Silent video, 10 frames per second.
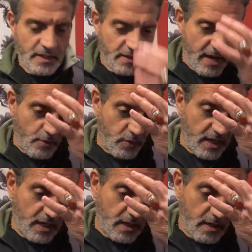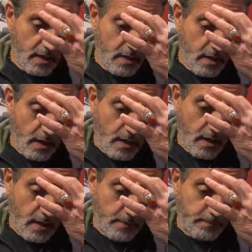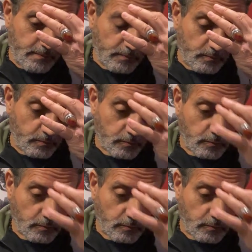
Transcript: that we, um,